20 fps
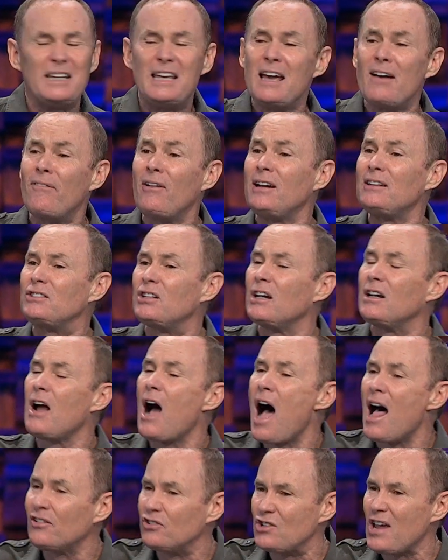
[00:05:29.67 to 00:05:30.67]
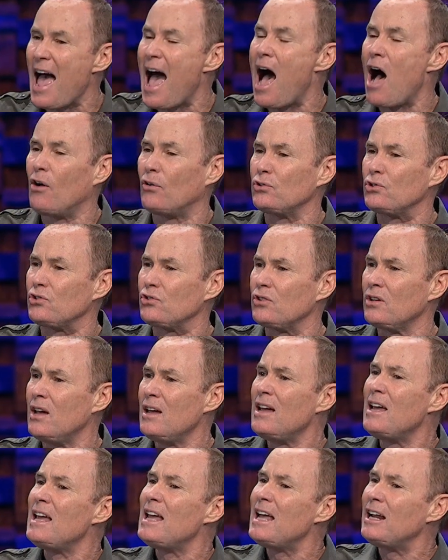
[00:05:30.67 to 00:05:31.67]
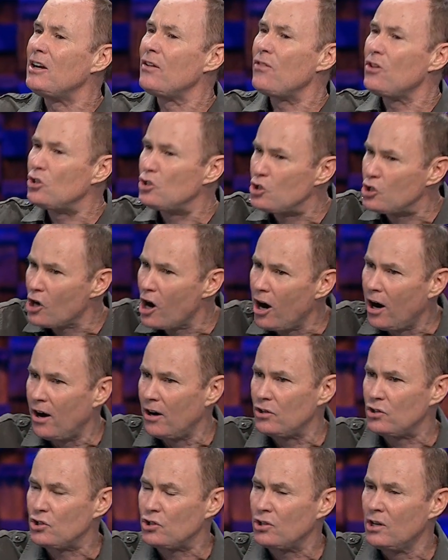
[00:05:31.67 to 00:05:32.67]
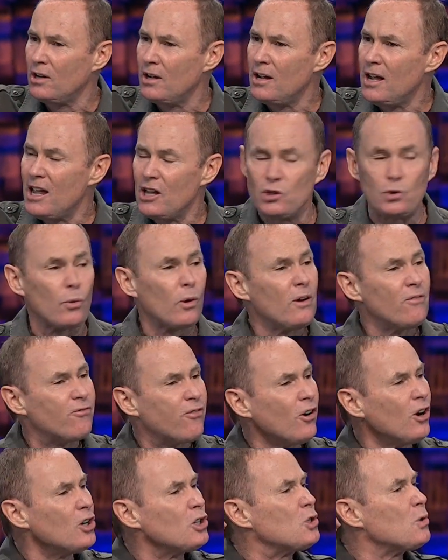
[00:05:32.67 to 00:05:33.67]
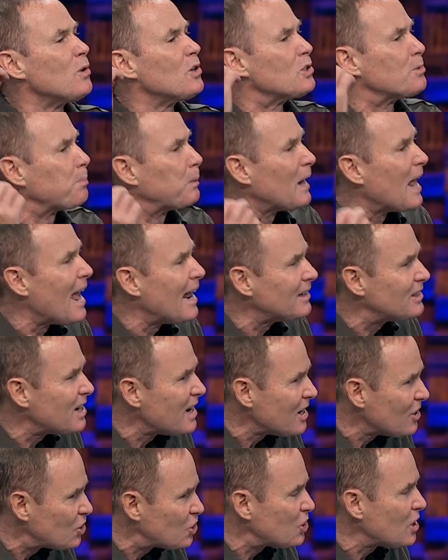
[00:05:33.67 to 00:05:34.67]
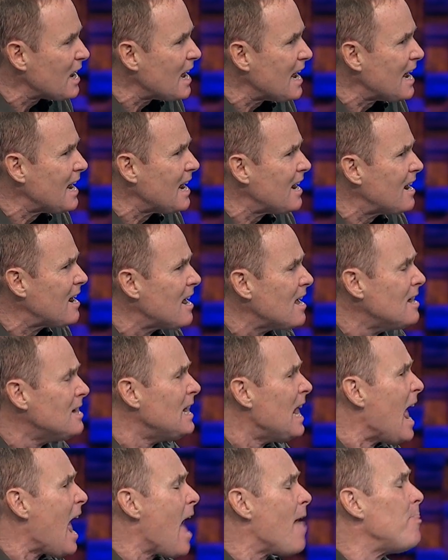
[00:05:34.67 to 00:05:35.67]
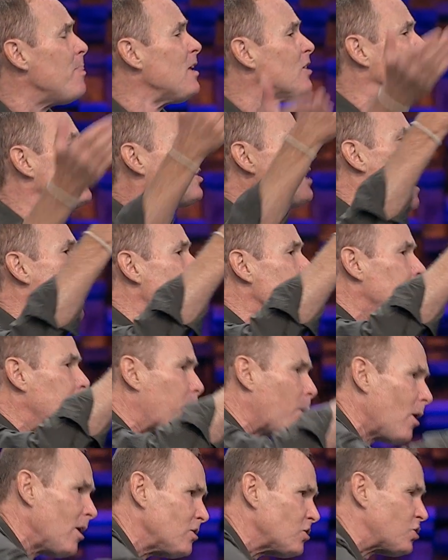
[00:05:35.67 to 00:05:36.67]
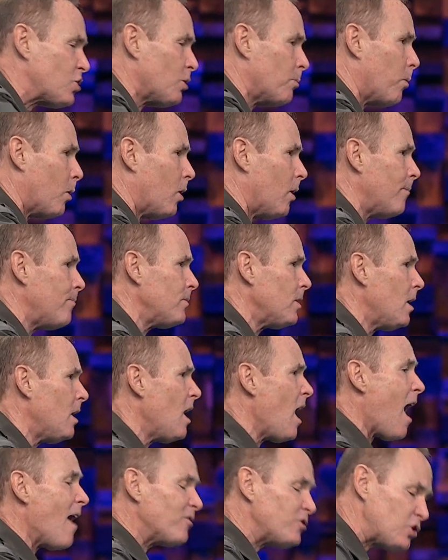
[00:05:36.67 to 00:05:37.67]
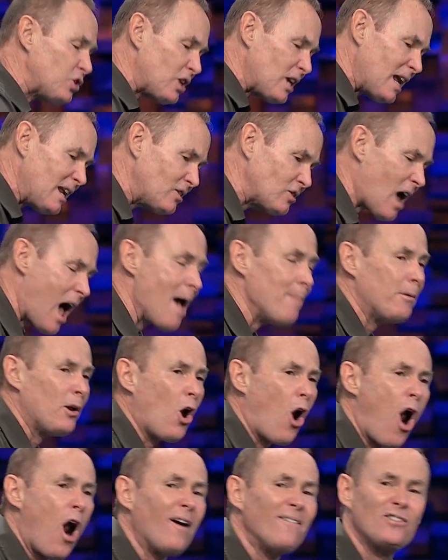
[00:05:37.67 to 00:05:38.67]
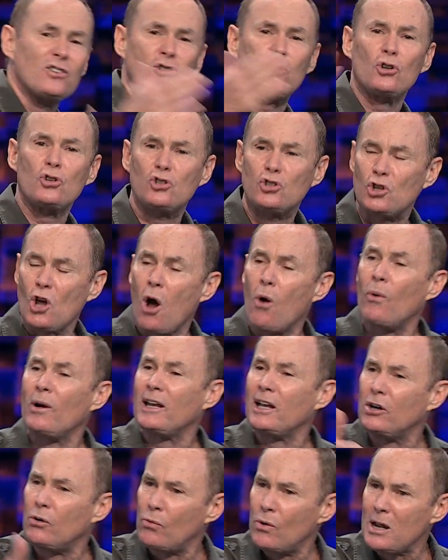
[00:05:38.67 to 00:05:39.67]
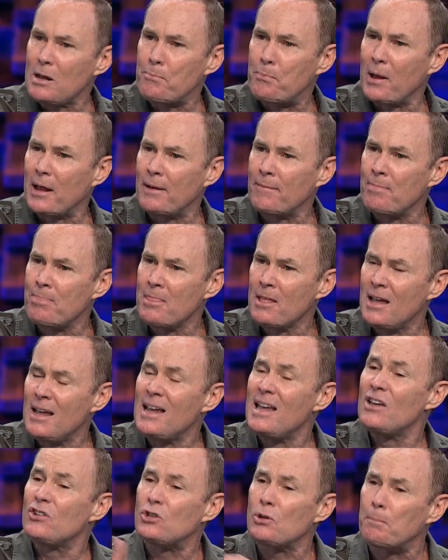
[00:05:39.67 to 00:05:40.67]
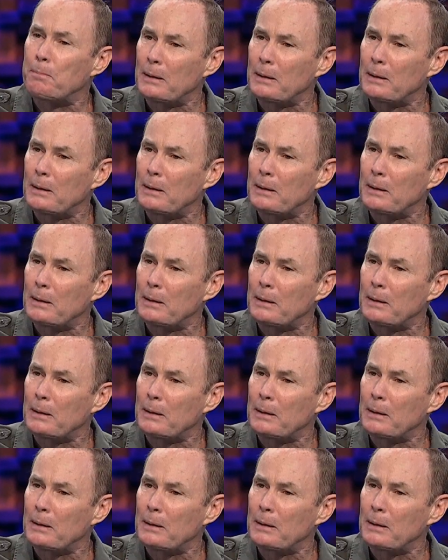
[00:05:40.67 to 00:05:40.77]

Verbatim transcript: Giving to God's house, into the church, is referred to as planting seed, and this same principle of seed time and harvest or sowing and reaping is